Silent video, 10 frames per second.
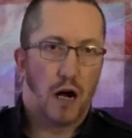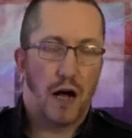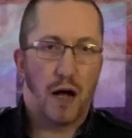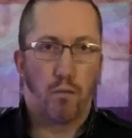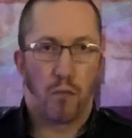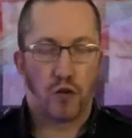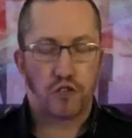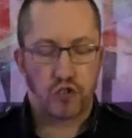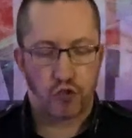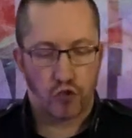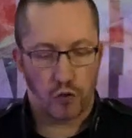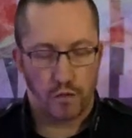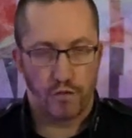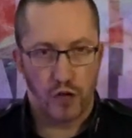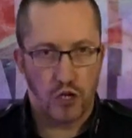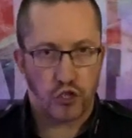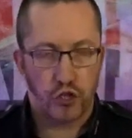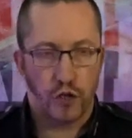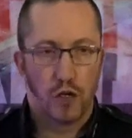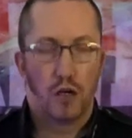uh, monster truck
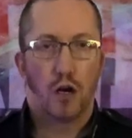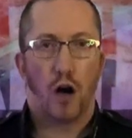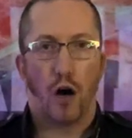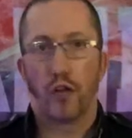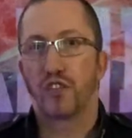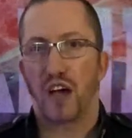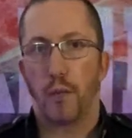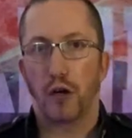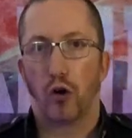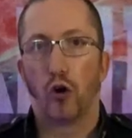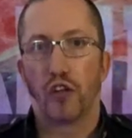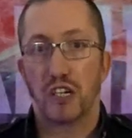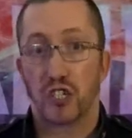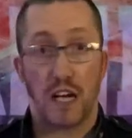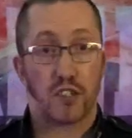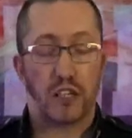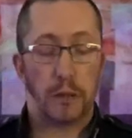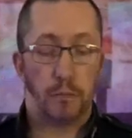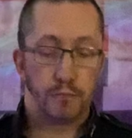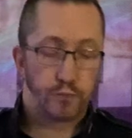conversion on the Tamiya Hornet
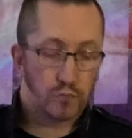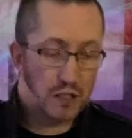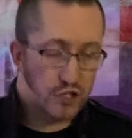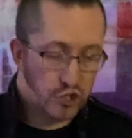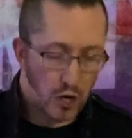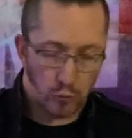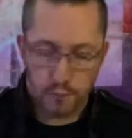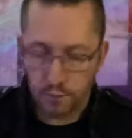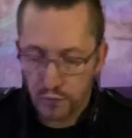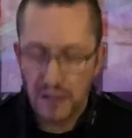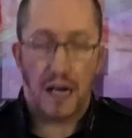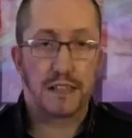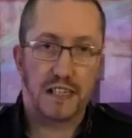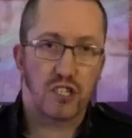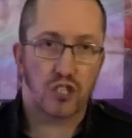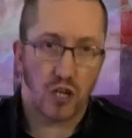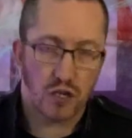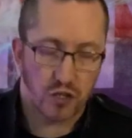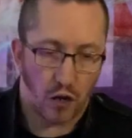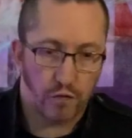chassis. So, I did
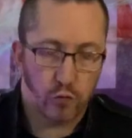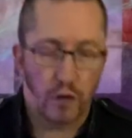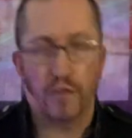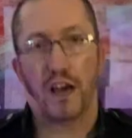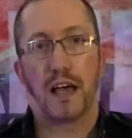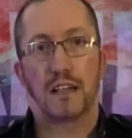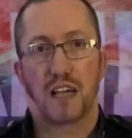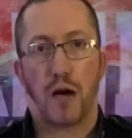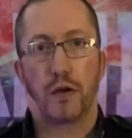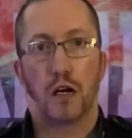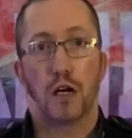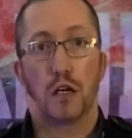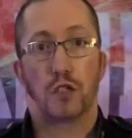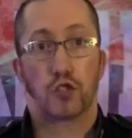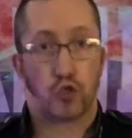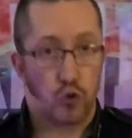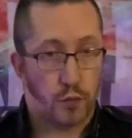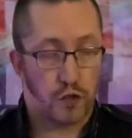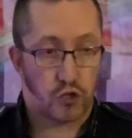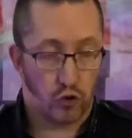start off with a Tamiya
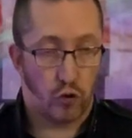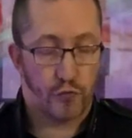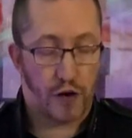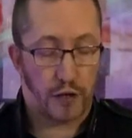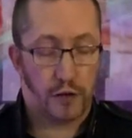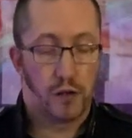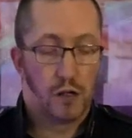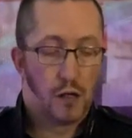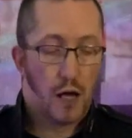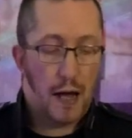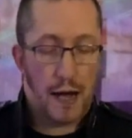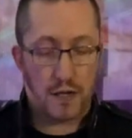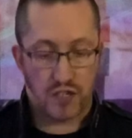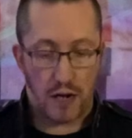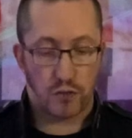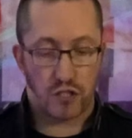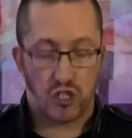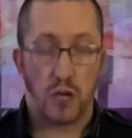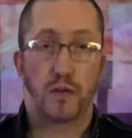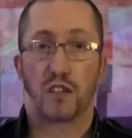Super Storm Dragon, as that was the
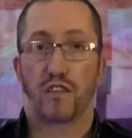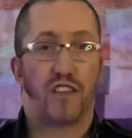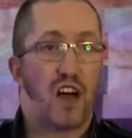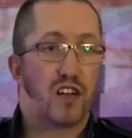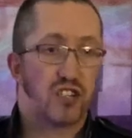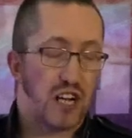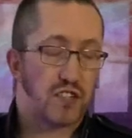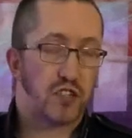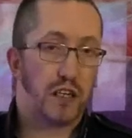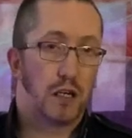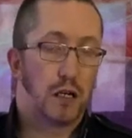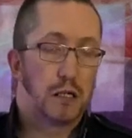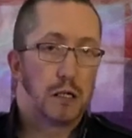cheapest I could find a chassis.